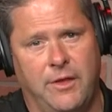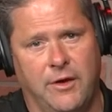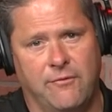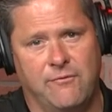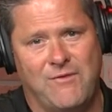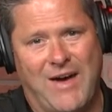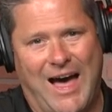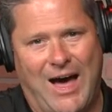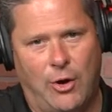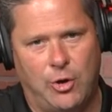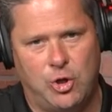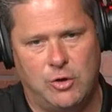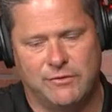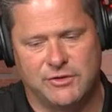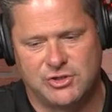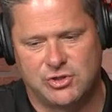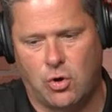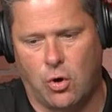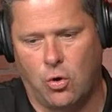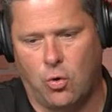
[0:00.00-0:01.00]
the value of
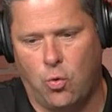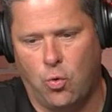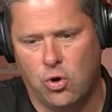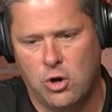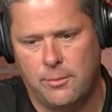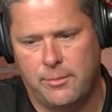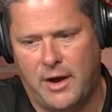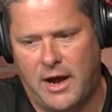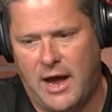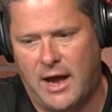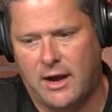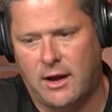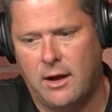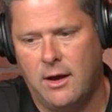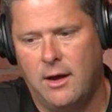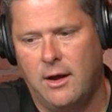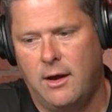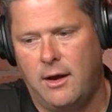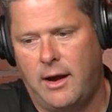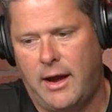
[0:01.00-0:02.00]
a star quarterback
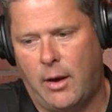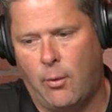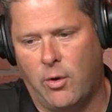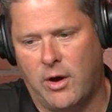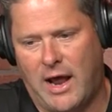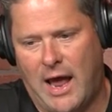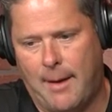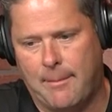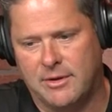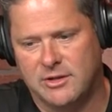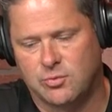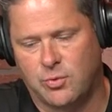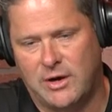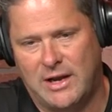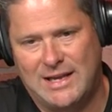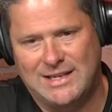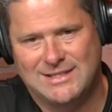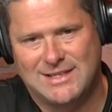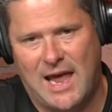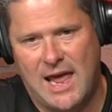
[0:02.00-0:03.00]
and what happens when
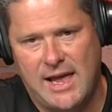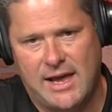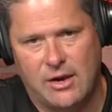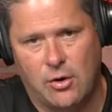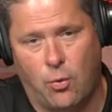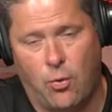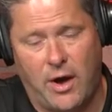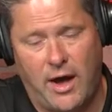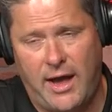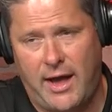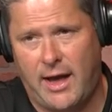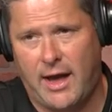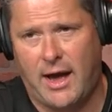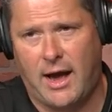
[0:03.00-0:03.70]
he's taken away.